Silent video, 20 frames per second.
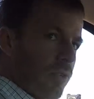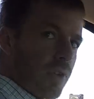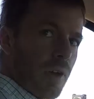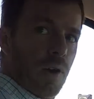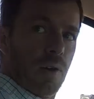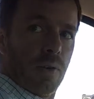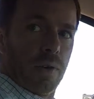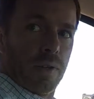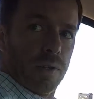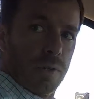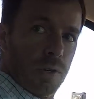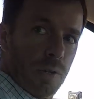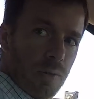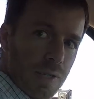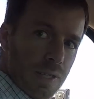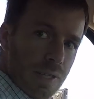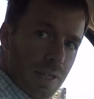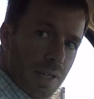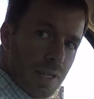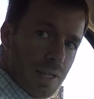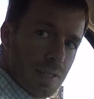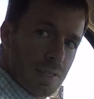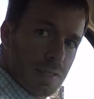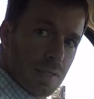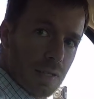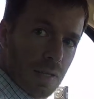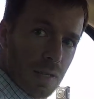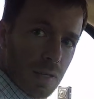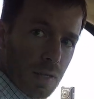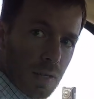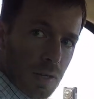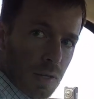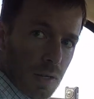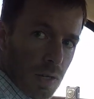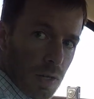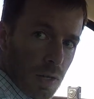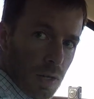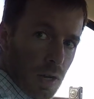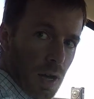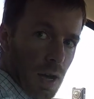so in doing this,
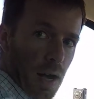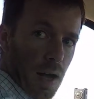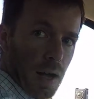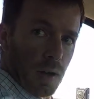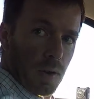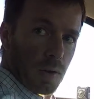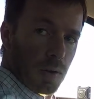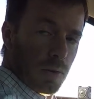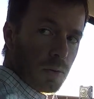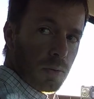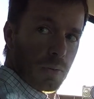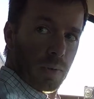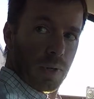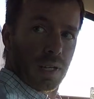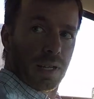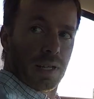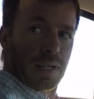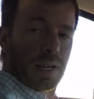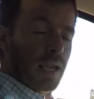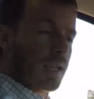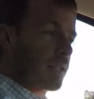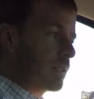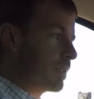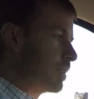we can take